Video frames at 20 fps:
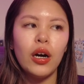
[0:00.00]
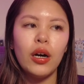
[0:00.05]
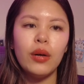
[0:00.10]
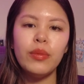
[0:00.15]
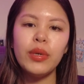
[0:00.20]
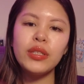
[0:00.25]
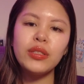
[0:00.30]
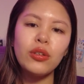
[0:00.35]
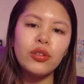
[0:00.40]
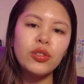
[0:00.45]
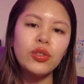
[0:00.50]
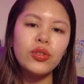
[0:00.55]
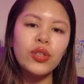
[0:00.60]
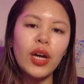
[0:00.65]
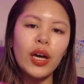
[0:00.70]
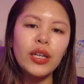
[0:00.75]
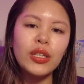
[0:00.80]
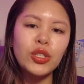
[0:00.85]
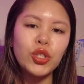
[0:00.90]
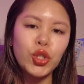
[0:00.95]
It's also
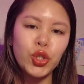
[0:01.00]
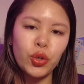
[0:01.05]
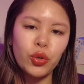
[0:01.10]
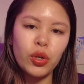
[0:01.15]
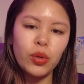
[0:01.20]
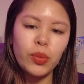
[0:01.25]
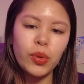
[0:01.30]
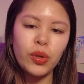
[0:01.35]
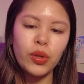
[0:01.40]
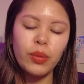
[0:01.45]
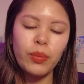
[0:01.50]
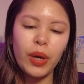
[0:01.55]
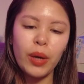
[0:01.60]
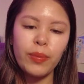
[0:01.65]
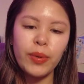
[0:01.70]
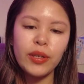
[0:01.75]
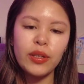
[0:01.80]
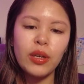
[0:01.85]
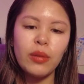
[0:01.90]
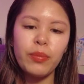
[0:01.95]
not as durable in my
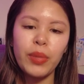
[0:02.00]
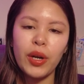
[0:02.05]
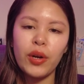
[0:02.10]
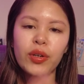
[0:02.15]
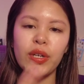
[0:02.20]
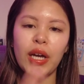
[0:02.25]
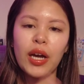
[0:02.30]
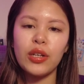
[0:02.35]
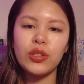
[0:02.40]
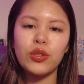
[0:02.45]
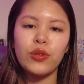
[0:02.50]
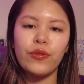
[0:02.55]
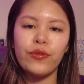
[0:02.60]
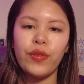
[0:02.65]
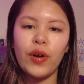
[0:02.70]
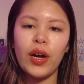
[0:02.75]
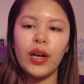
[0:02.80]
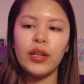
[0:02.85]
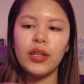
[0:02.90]
opinion, but our cats are fine.